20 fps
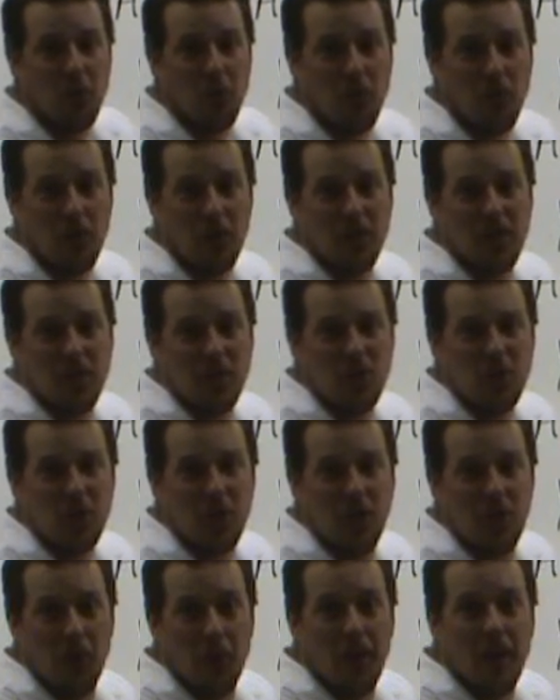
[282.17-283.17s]
We're going to
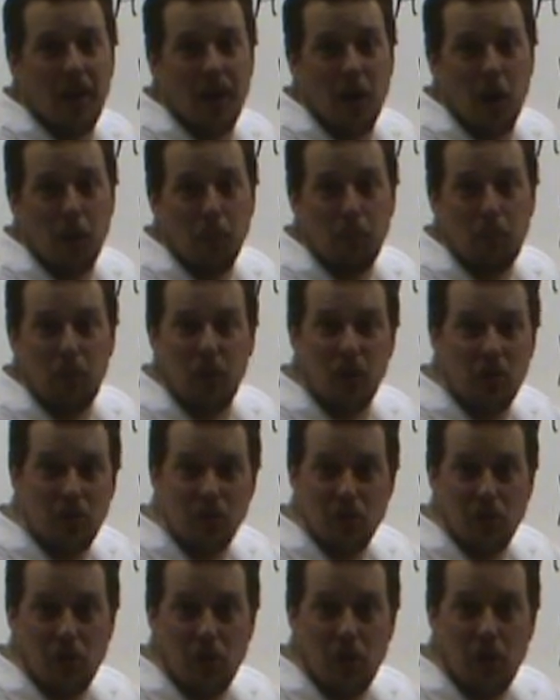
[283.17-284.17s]
generate our
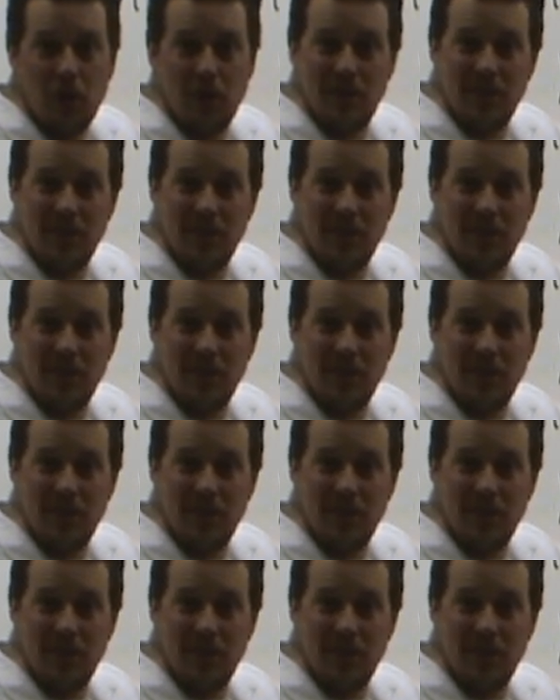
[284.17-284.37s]
Beer's law